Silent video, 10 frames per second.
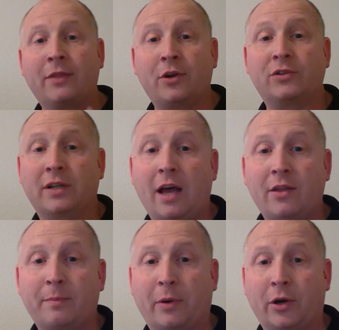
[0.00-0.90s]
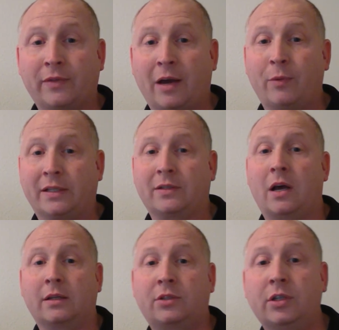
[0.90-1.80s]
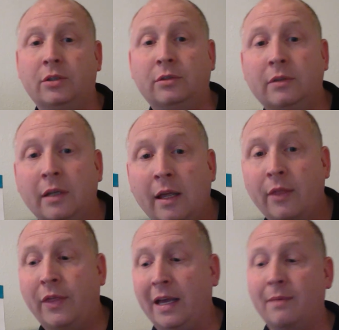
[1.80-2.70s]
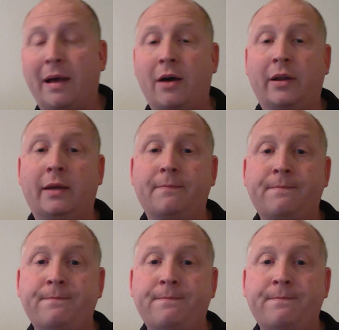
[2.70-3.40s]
There's another bird that we saw too. Think about it.